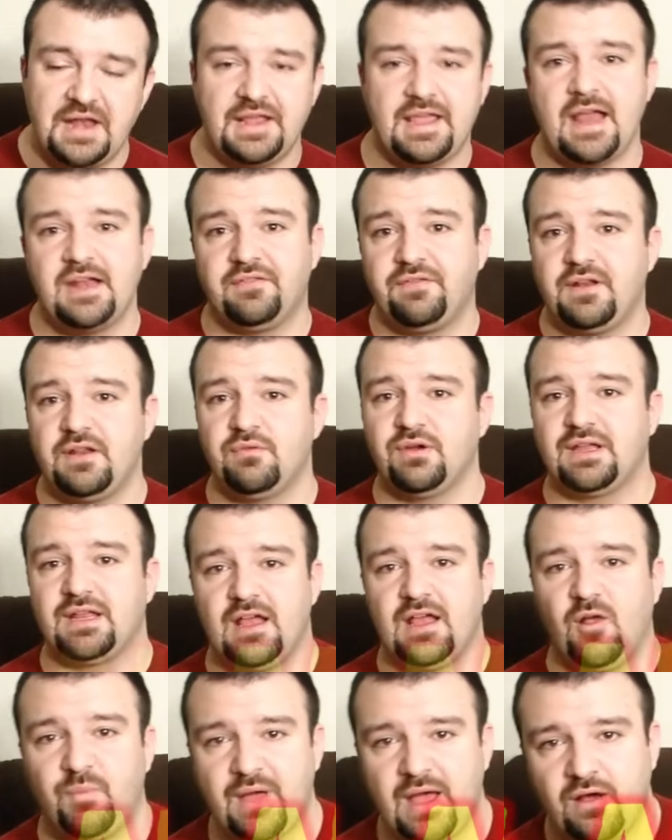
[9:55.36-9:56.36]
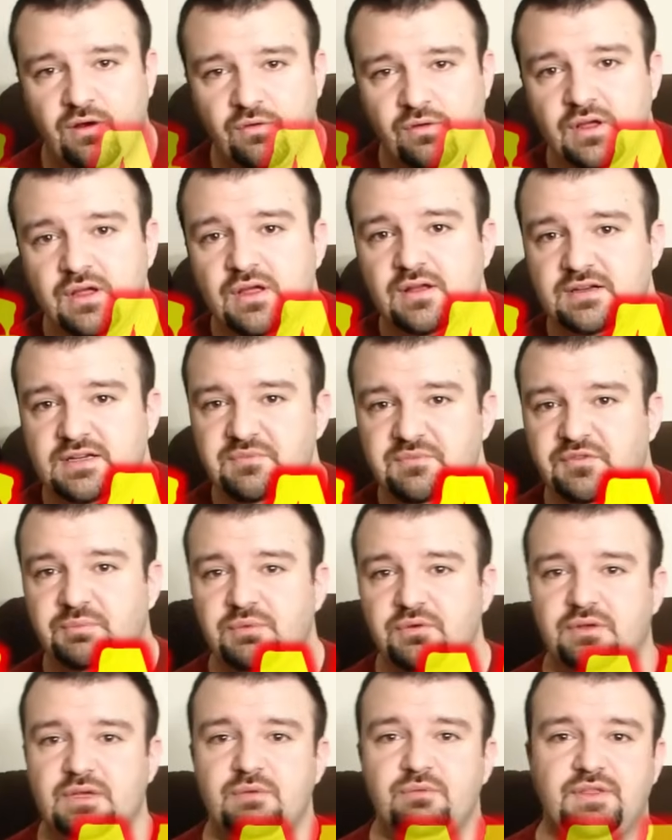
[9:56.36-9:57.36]
And again, if anyone can help out Team
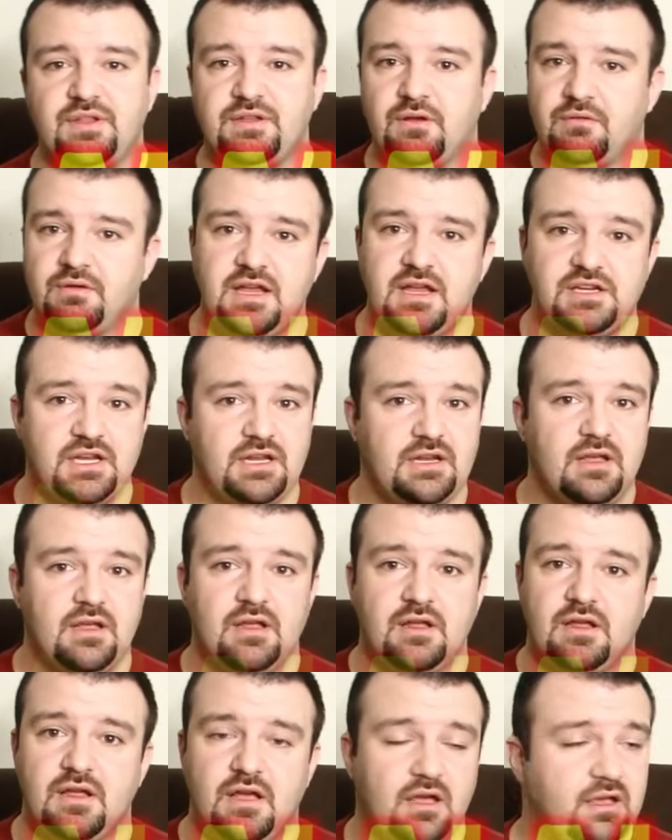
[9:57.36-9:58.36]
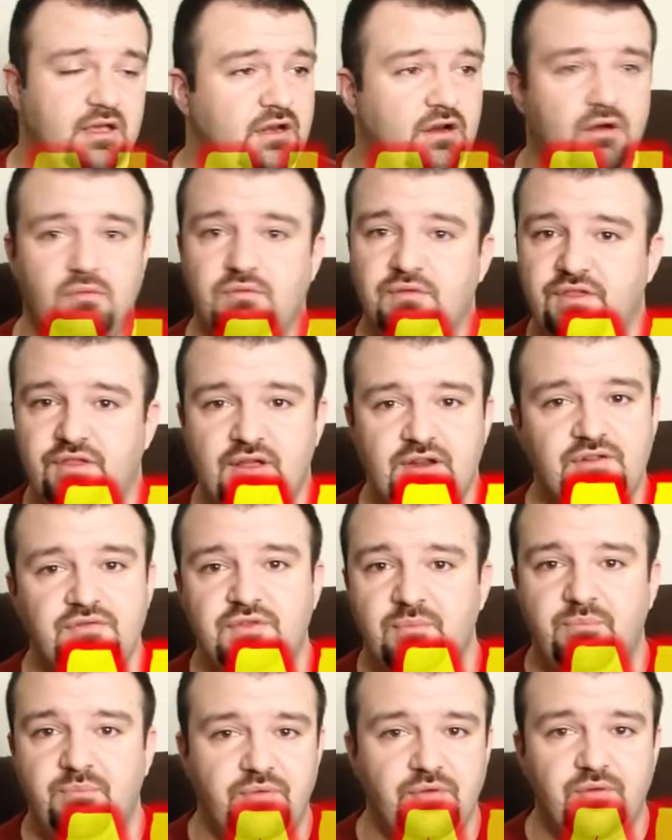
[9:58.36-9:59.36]
Spooky with a donation, uh, you know, they do
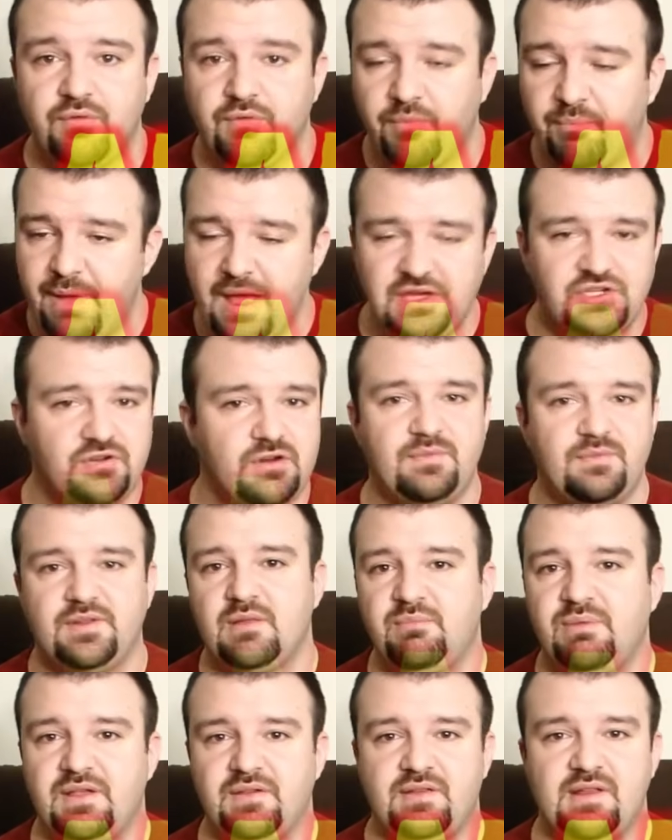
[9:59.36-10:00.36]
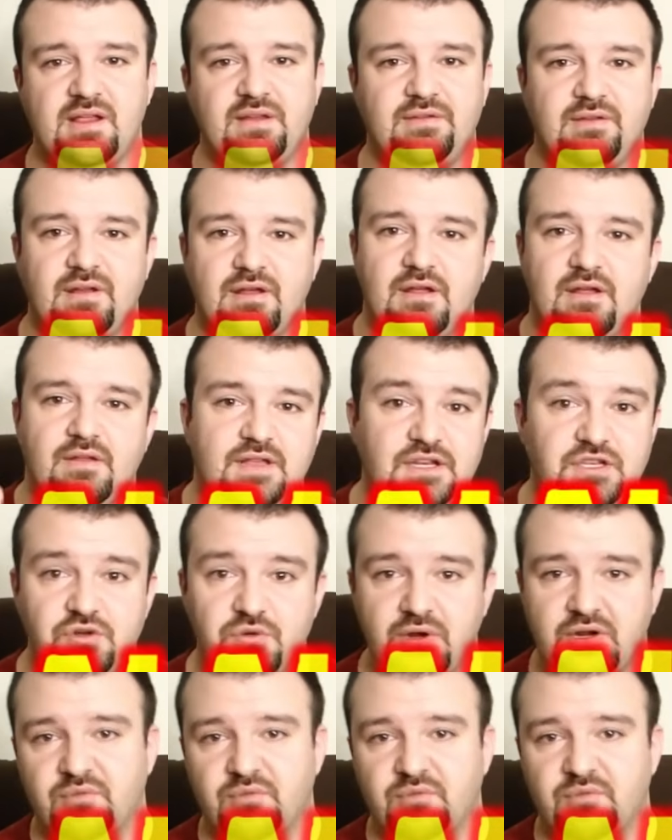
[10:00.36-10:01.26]
the, the, best streams in the business, they do it